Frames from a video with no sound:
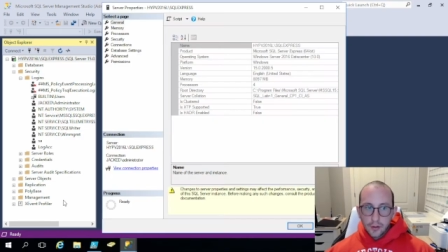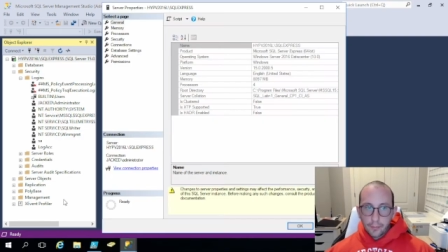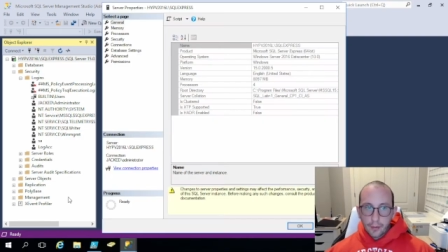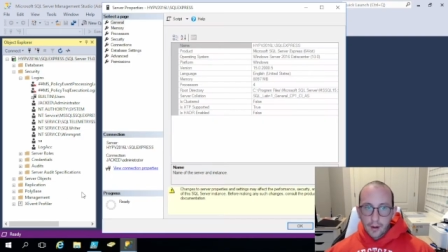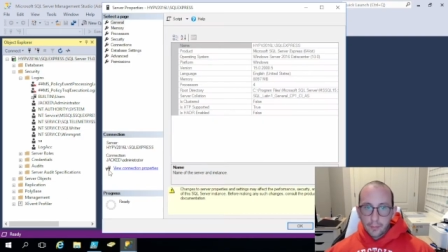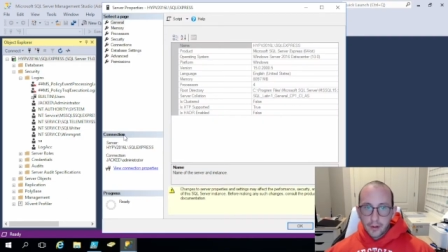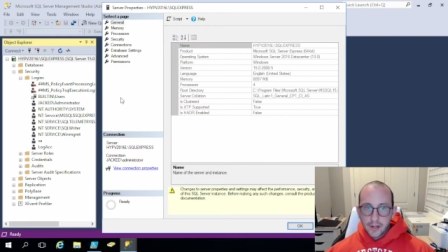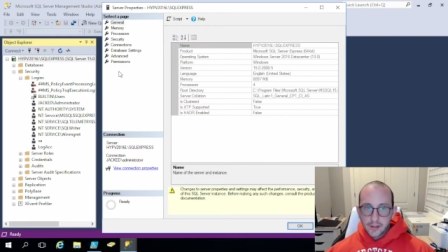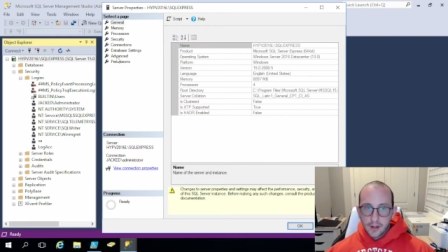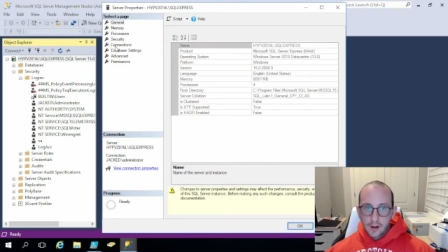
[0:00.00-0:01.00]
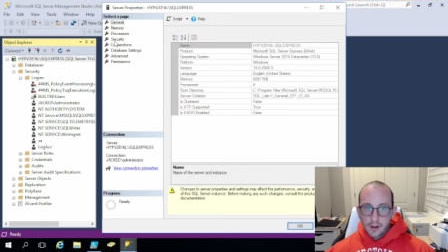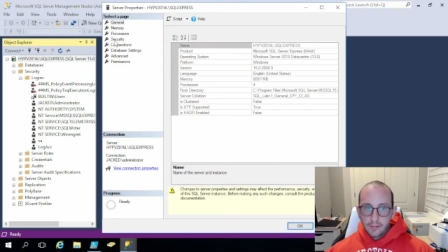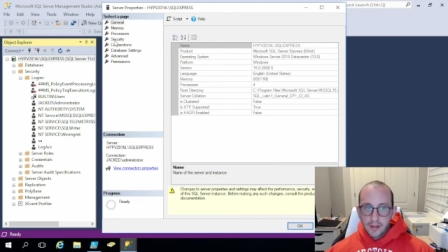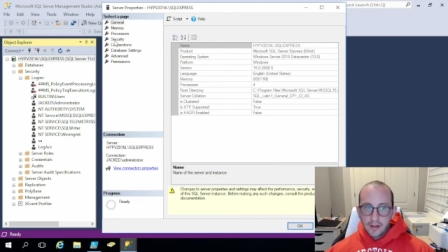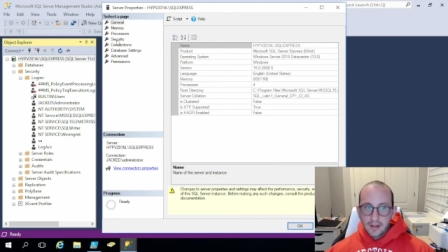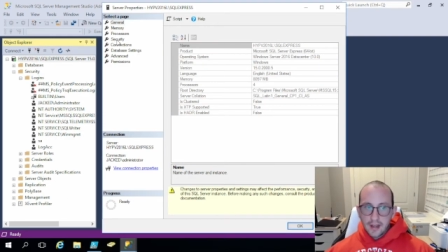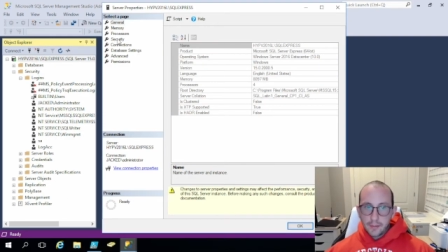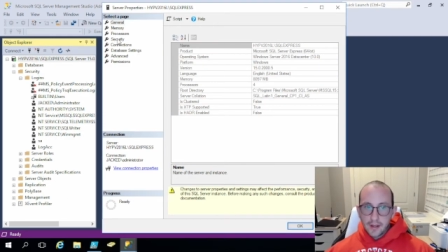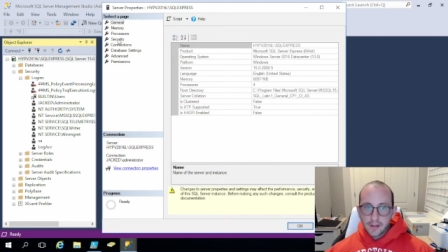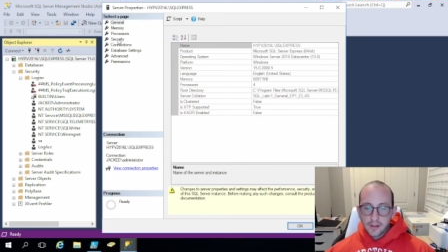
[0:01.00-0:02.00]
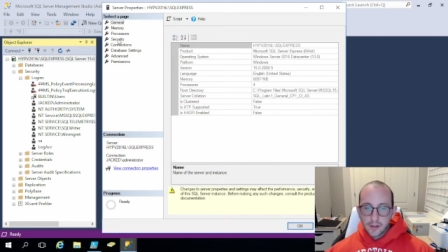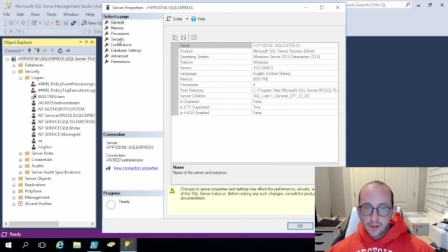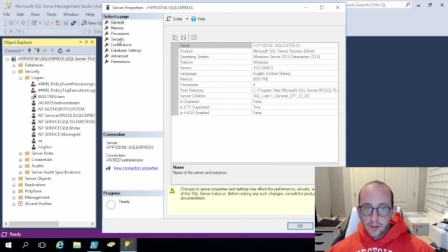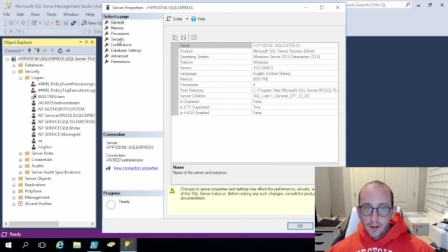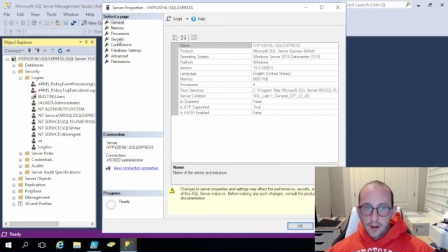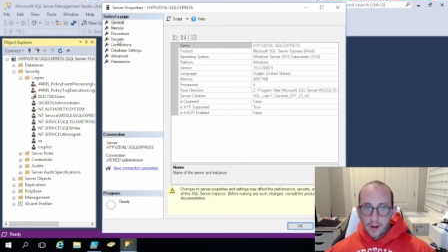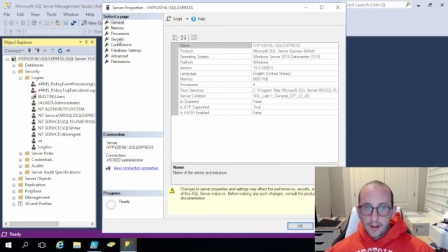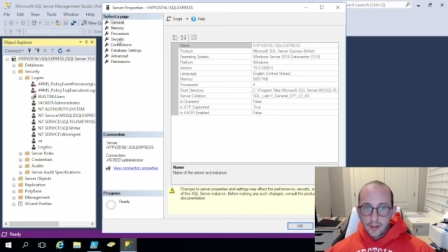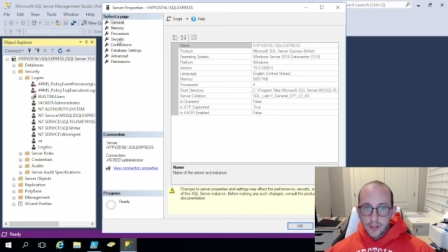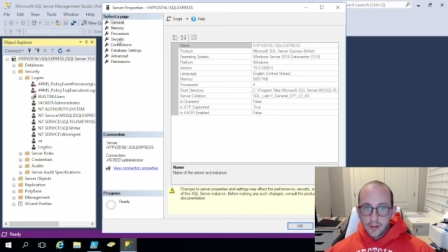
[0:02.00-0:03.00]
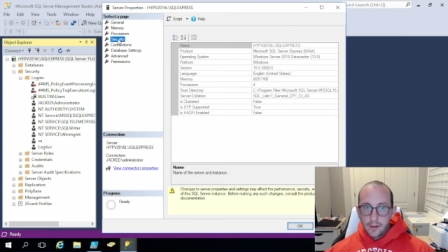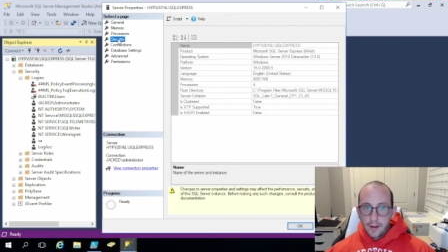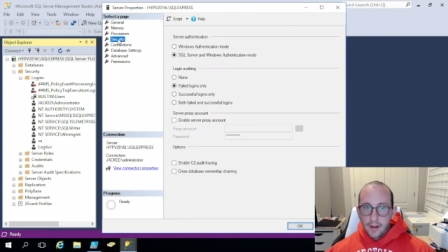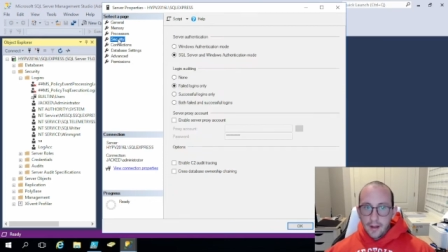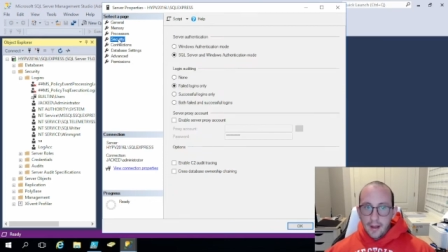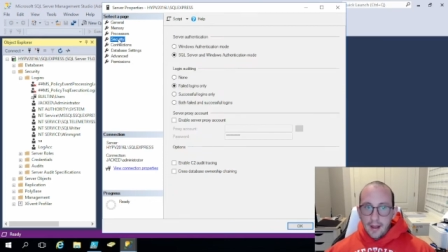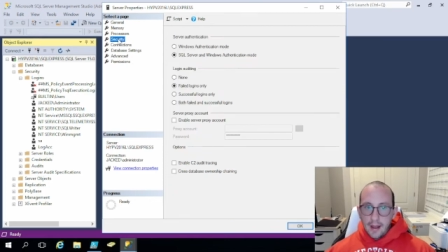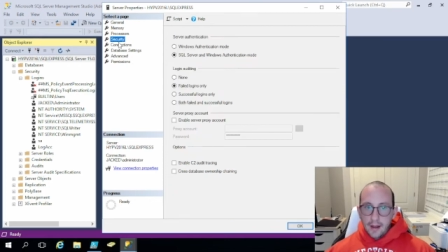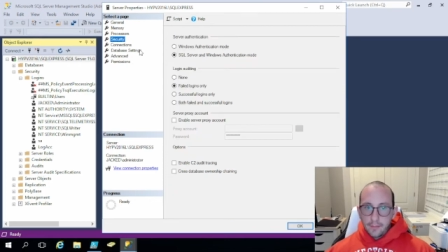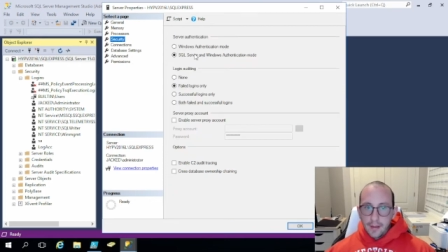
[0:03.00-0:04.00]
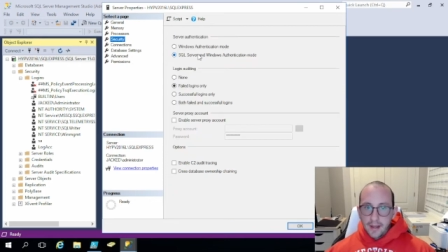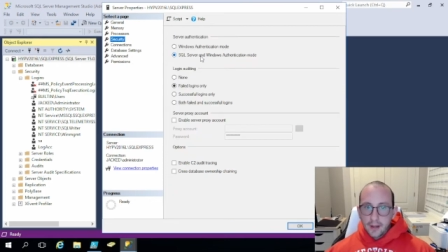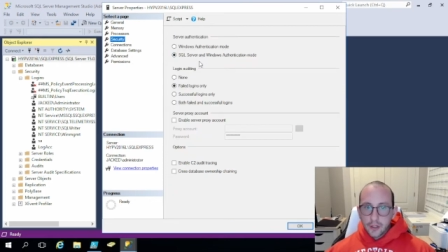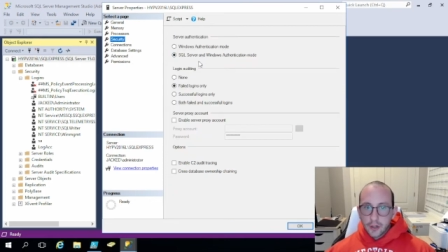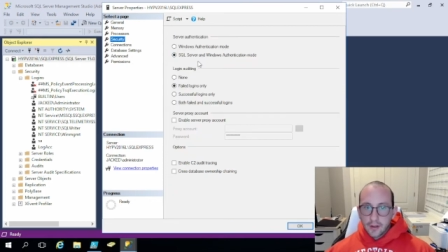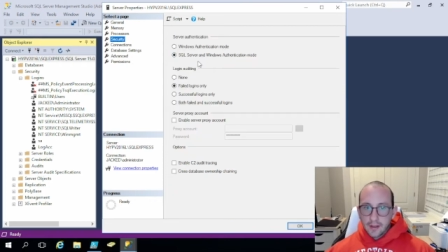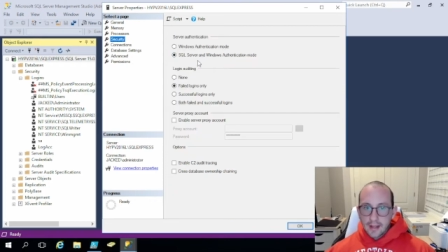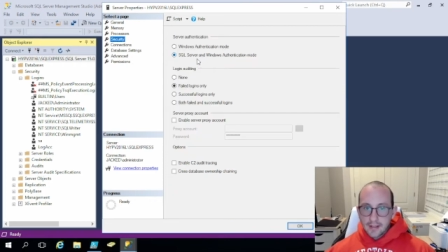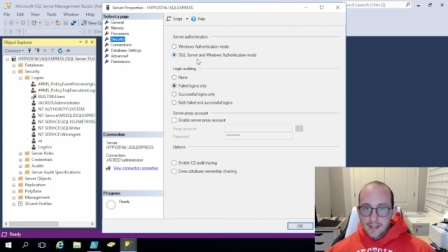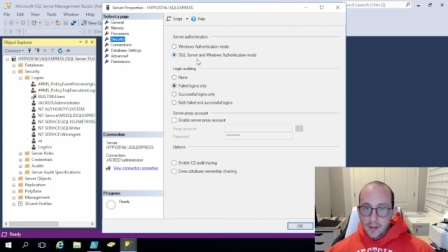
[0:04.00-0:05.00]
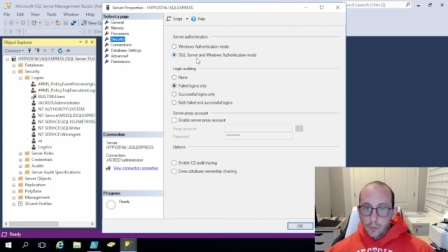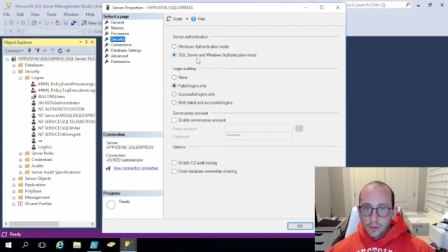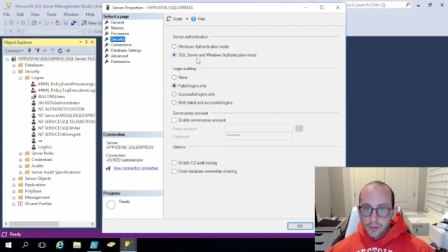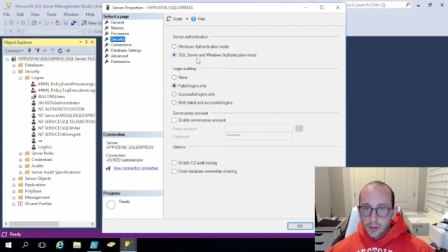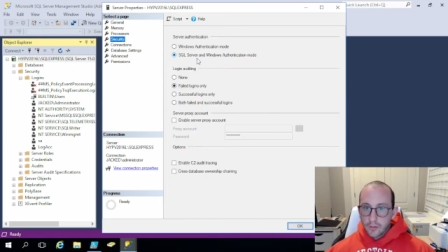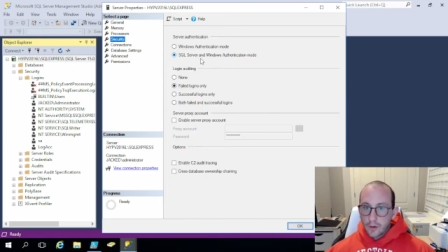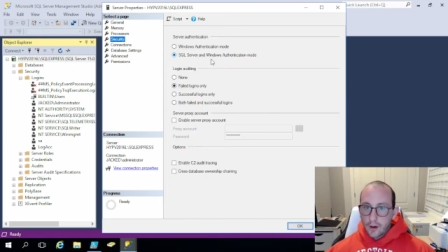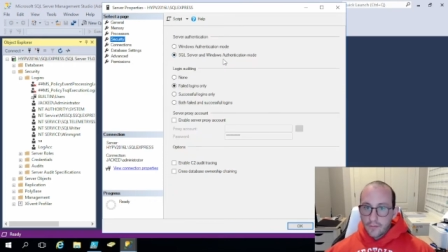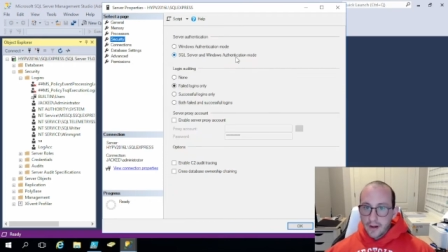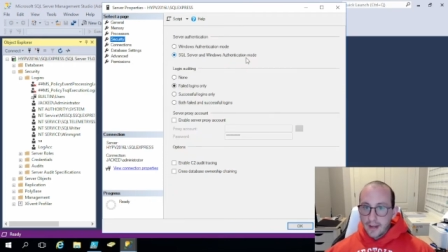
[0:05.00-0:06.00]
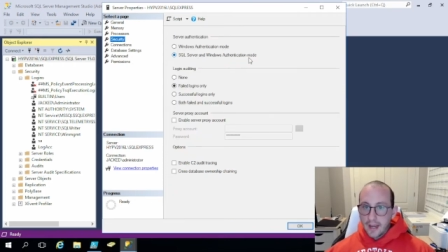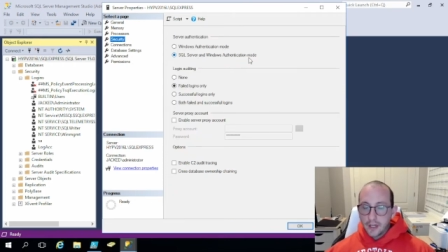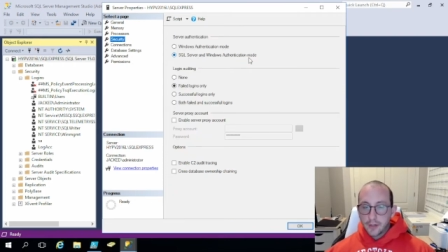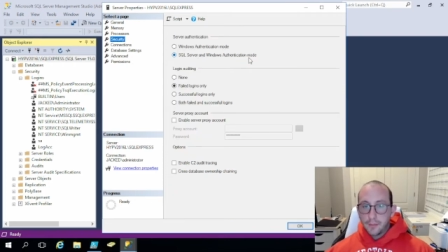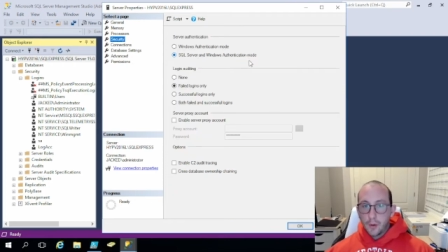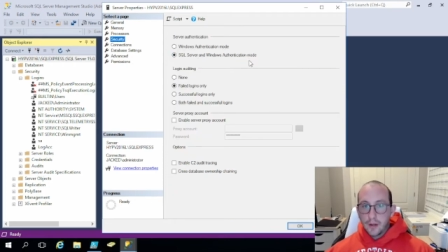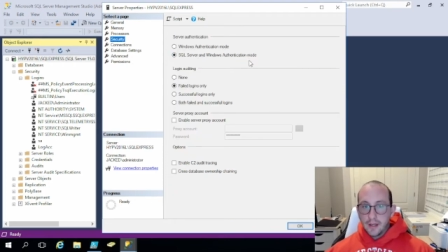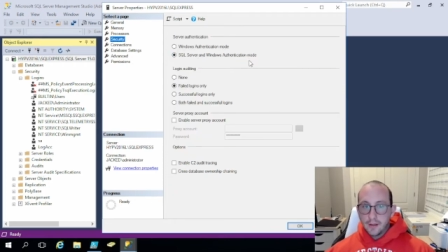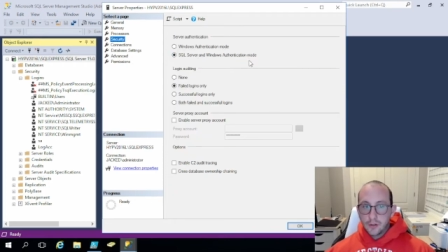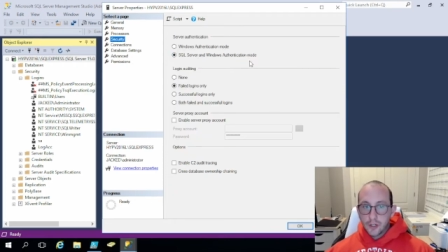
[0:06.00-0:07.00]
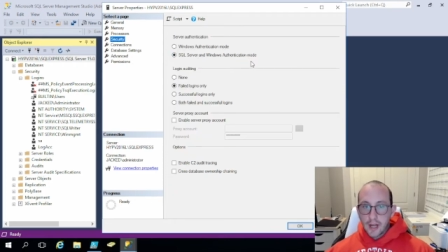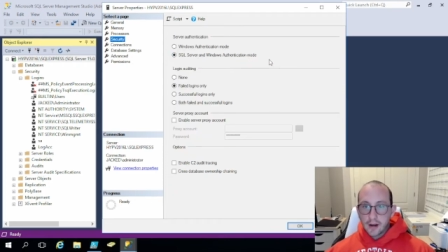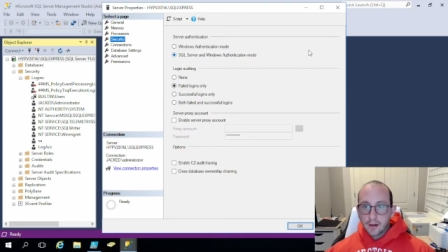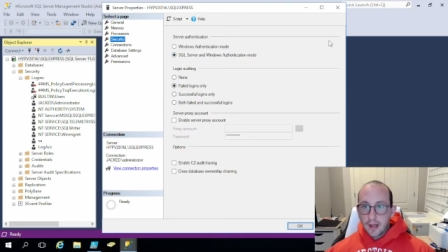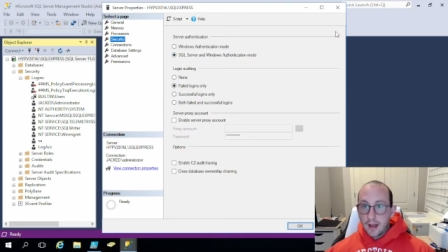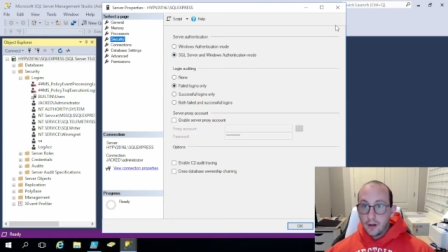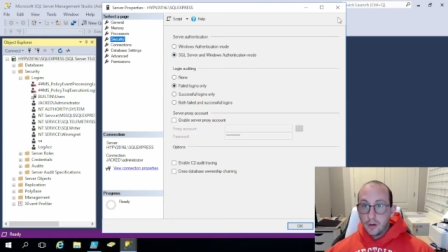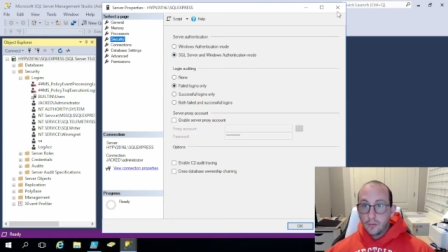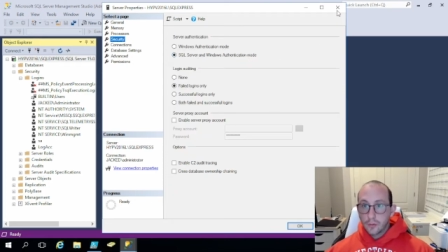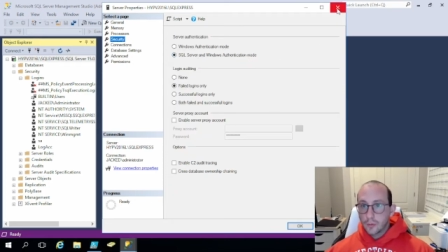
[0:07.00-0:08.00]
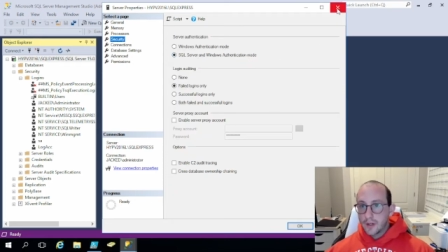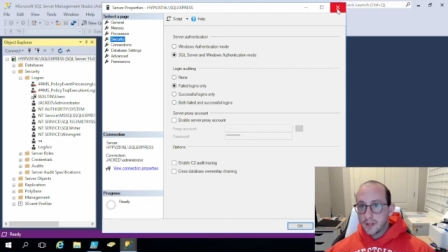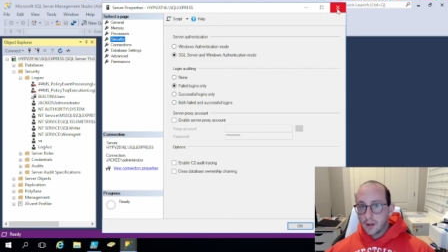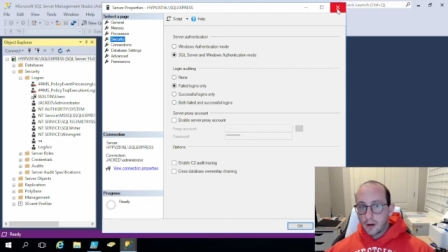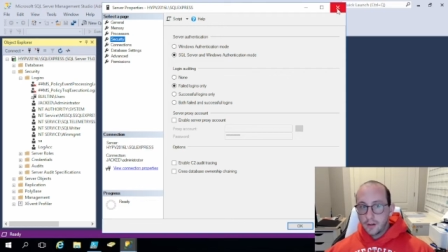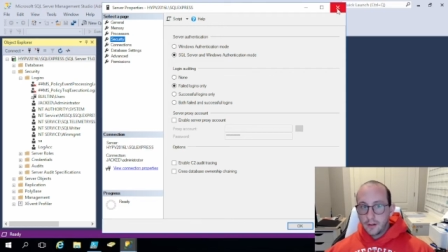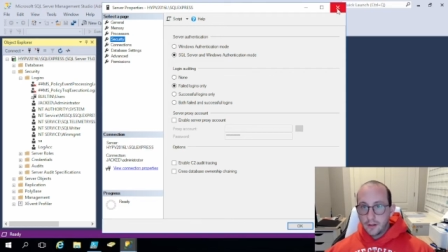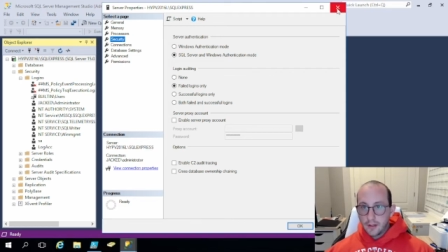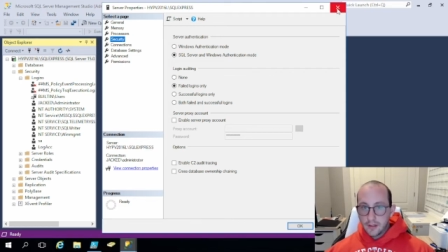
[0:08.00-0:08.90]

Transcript: properties of the database engine and making sure that that SQL Server authentication mode is checked and you've restarted the